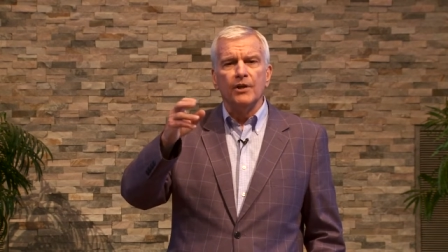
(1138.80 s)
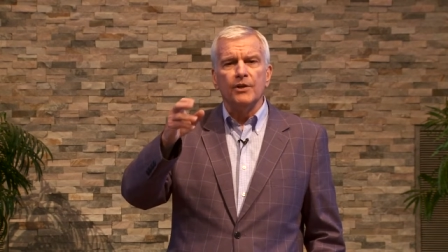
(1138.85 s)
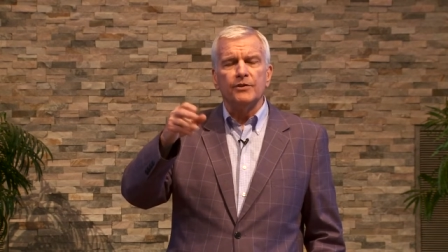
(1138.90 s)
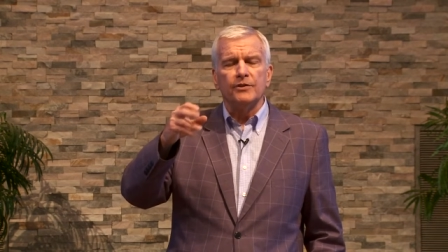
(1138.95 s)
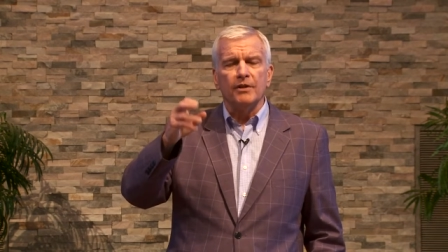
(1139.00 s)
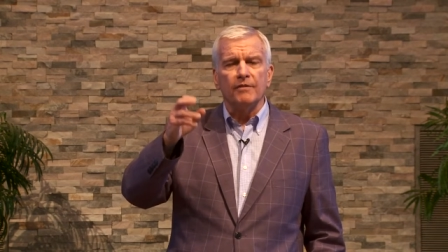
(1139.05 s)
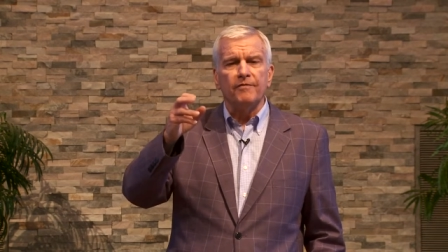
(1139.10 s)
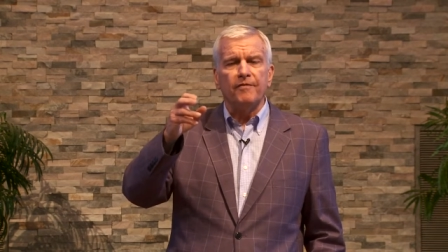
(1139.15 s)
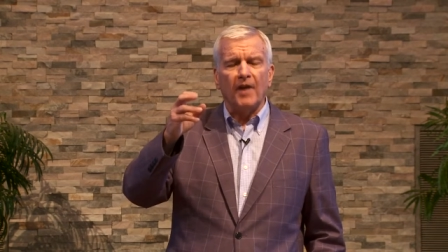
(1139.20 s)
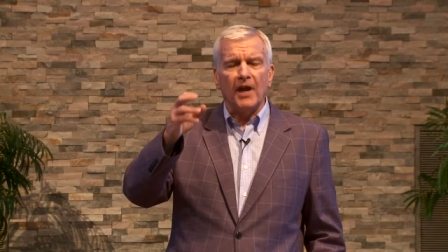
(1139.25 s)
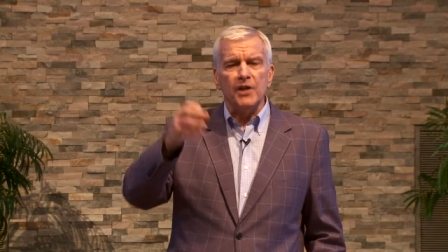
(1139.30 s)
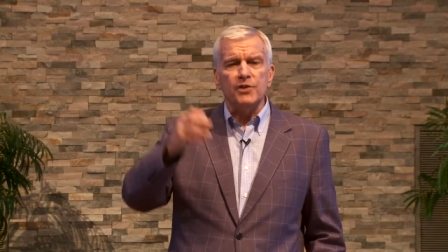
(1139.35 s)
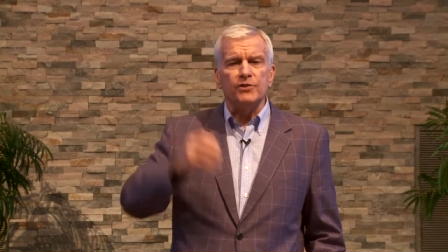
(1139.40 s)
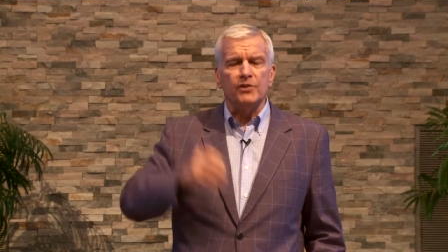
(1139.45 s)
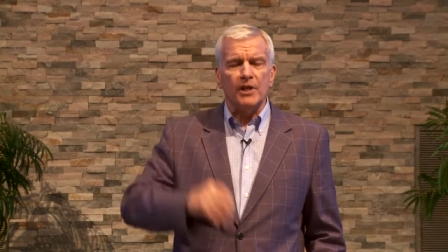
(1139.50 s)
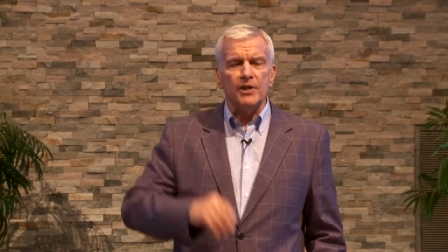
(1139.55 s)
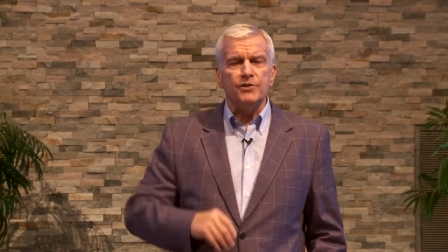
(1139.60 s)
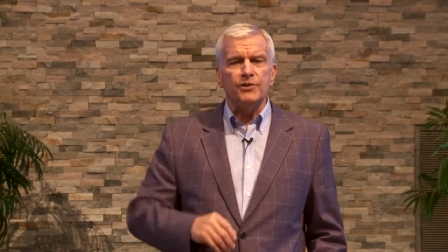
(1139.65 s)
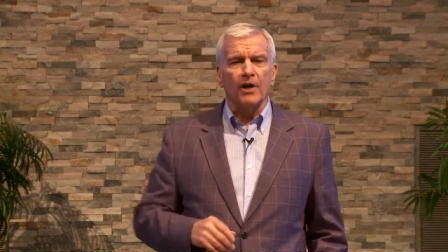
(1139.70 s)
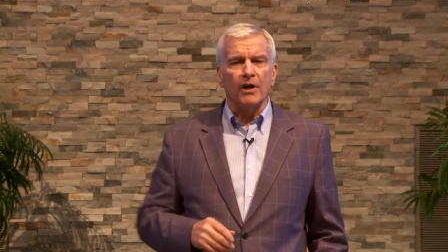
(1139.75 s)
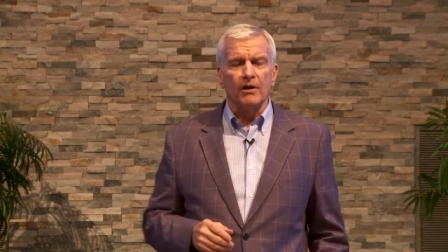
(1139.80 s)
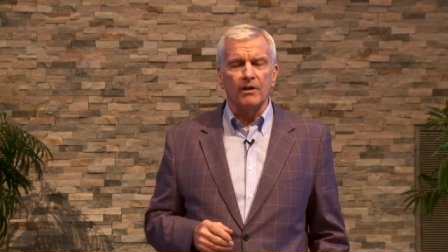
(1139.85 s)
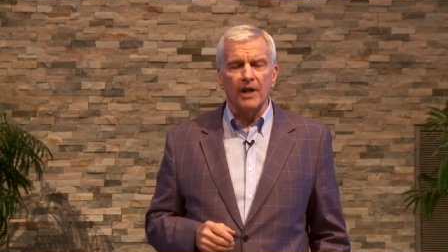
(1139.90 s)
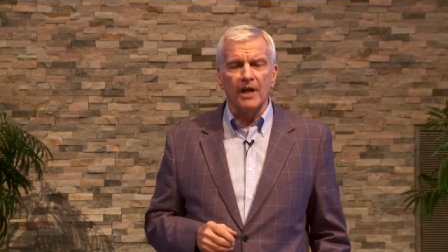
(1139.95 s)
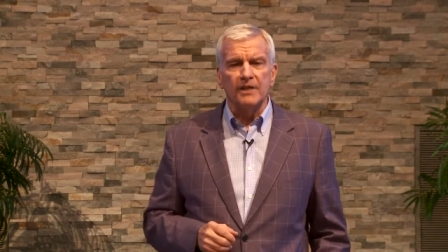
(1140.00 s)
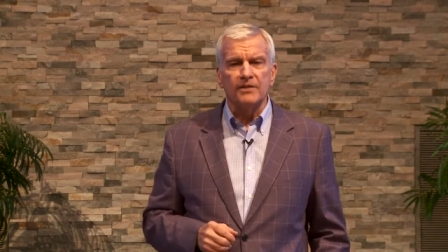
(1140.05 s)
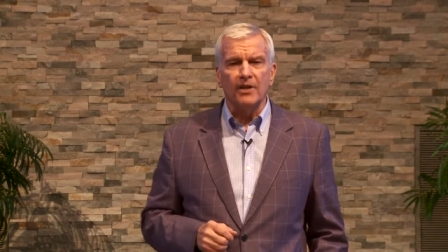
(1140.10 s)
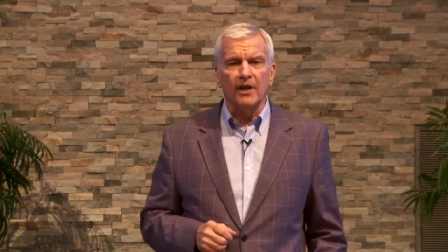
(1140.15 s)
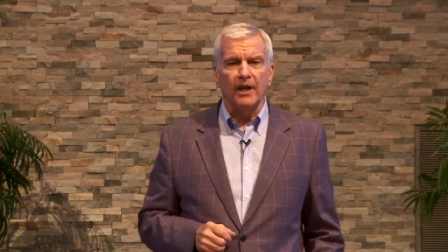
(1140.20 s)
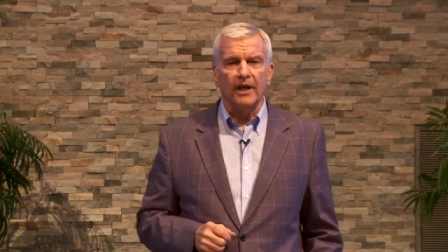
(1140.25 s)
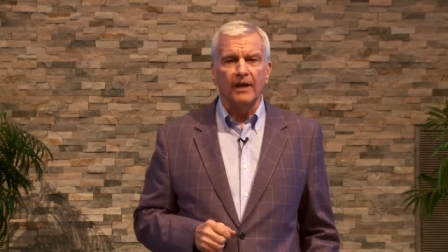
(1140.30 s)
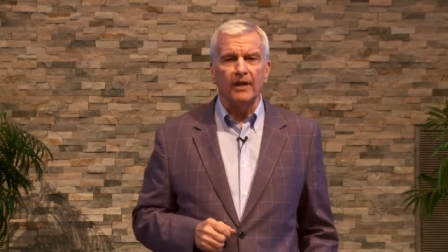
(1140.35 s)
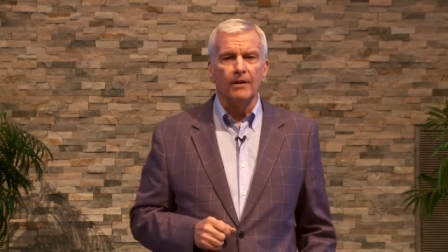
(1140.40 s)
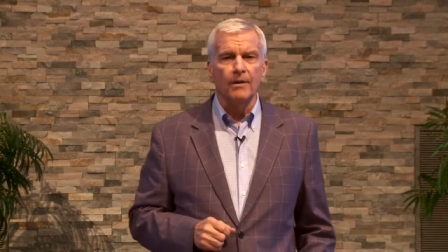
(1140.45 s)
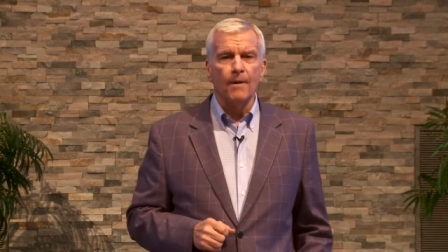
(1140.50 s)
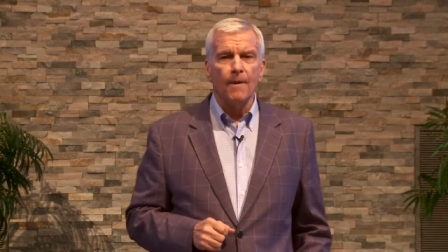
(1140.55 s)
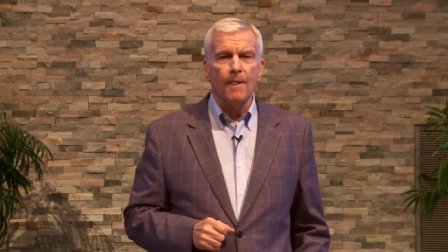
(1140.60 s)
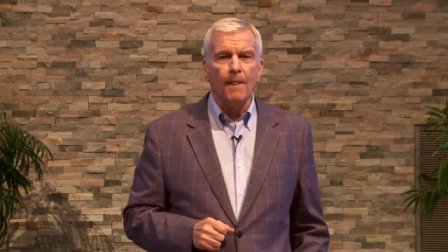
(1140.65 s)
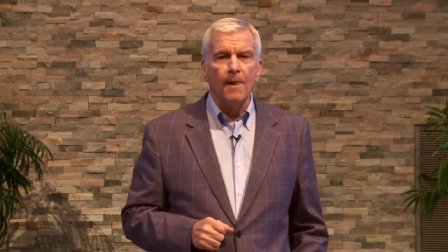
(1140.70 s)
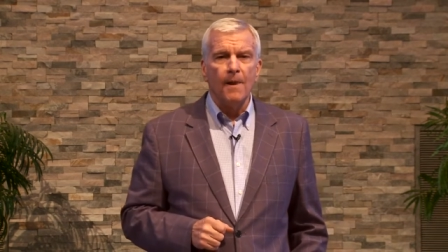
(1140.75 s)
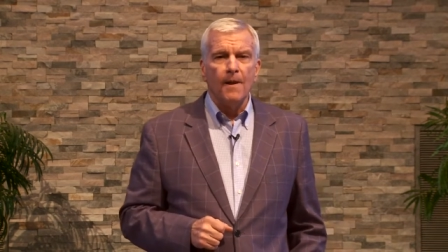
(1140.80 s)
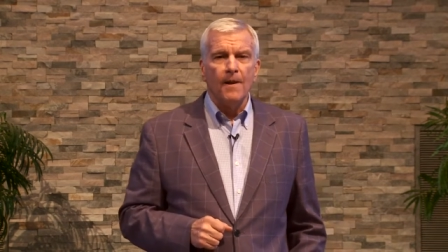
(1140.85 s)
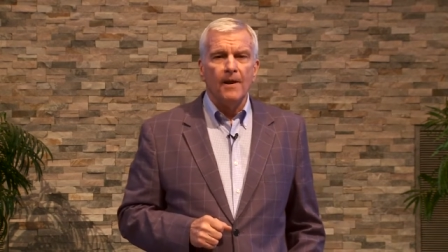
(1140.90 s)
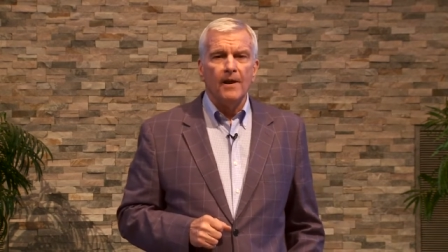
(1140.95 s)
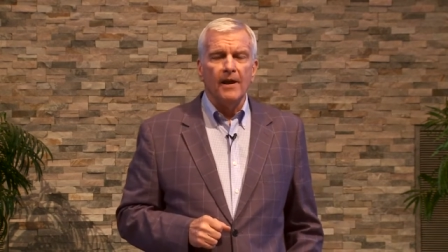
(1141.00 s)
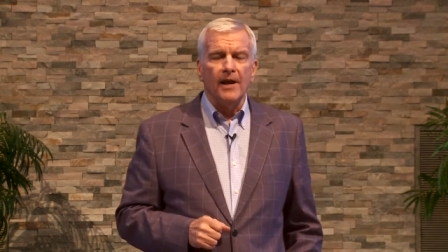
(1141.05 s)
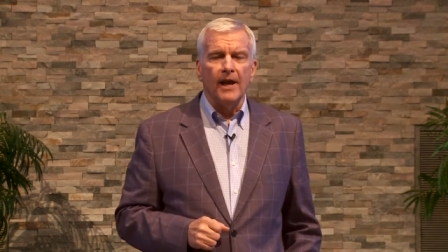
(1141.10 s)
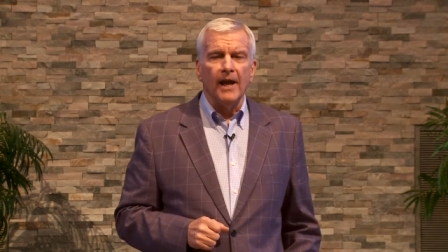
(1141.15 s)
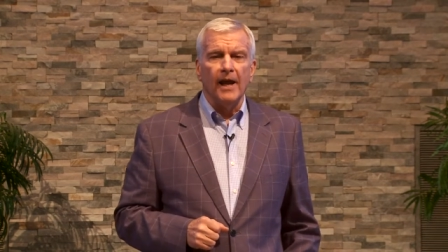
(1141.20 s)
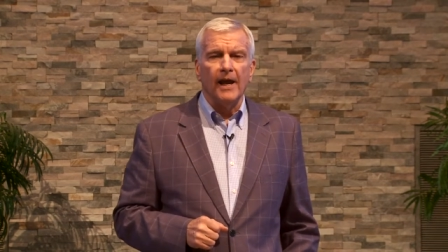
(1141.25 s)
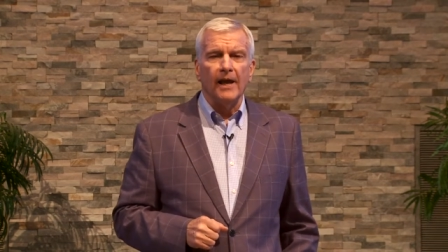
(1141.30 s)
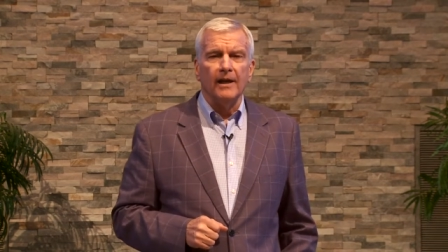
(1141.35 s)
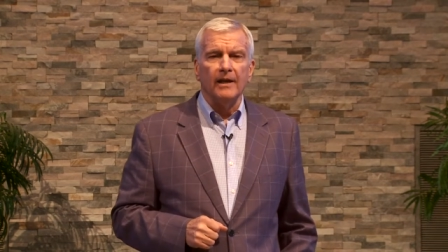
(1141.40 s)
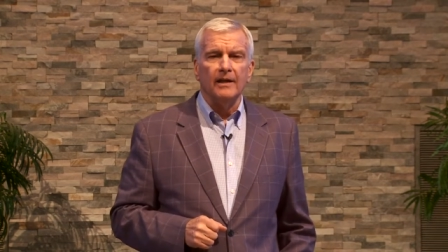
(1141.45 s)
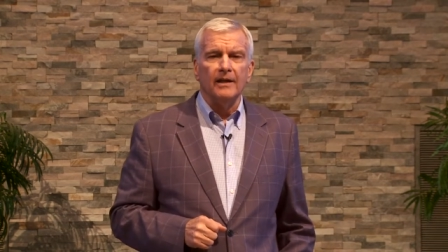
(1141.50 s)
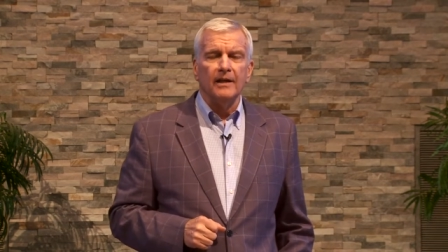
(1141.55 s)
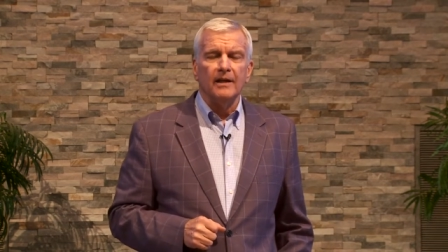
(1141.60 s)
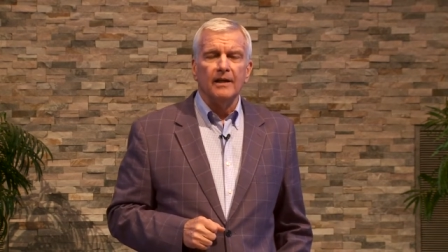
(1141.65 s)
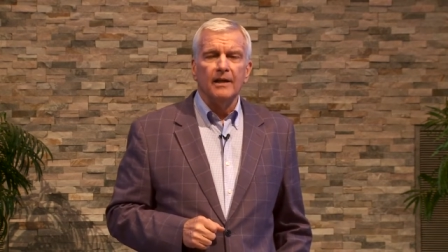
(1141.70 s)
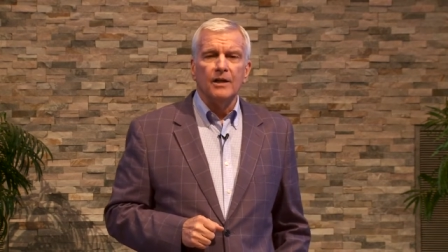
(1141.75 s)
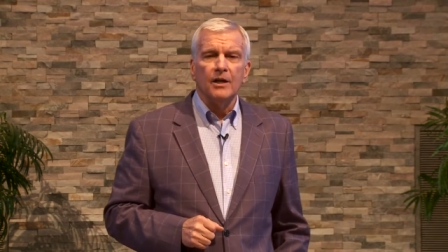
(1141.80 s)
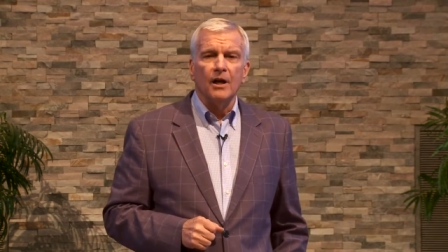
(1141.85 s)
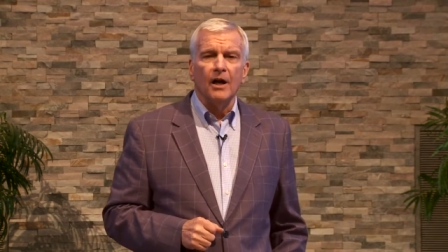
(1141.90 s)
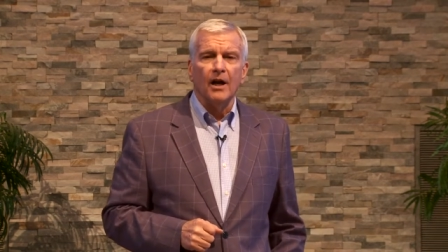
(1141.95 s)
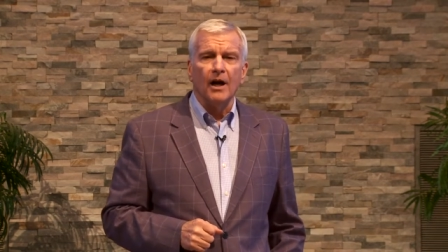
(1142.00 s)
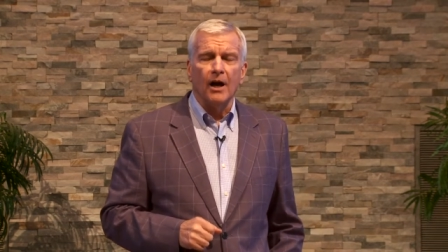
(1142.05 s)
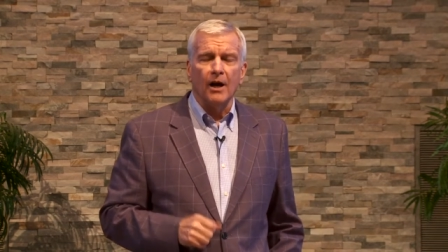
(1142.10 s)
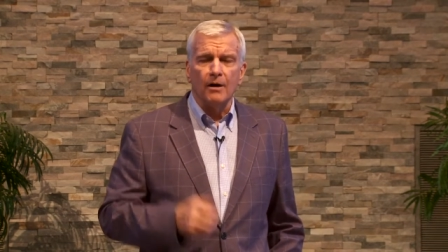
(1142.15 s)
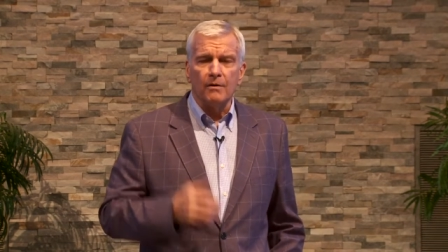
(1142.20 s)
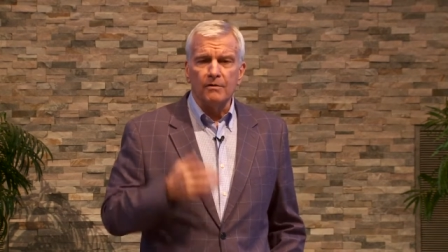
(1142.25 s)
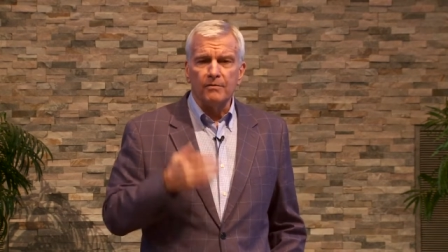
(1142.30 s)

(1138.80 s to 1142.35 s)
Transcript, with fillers: to face eternity? And our